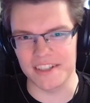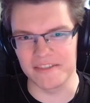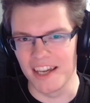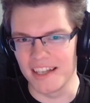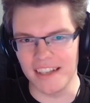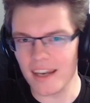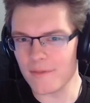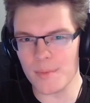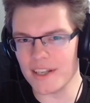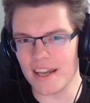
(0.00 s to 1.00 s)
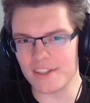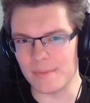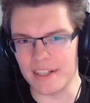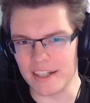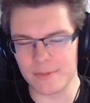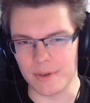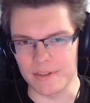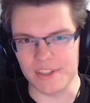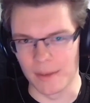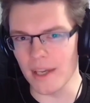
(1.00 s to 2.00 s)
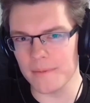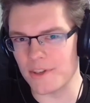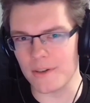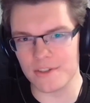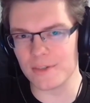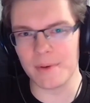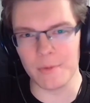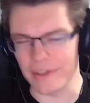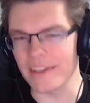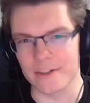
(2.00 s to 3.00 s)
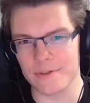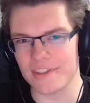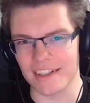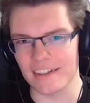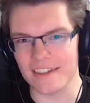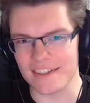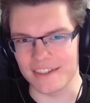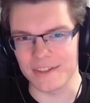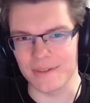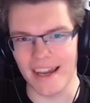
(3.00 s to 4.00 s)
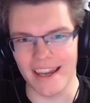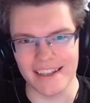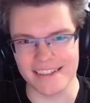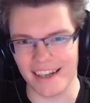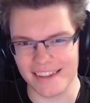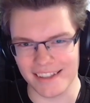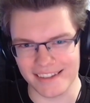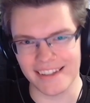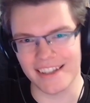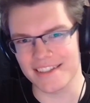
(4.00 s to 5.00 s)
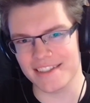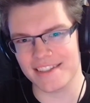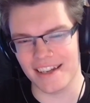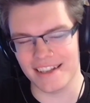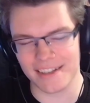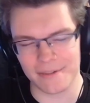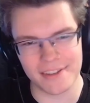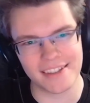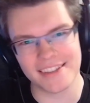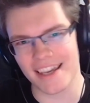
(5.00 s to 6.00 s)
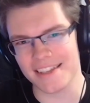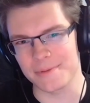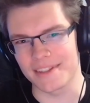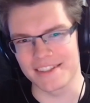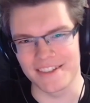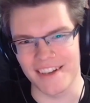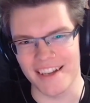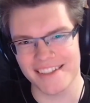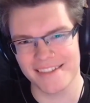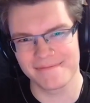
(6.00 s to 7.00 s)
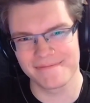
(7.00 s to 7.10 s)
And not everybody has to be an expert. Sometimes you can just be really interesting to listen to. And I think that is definitely the case with these two guys.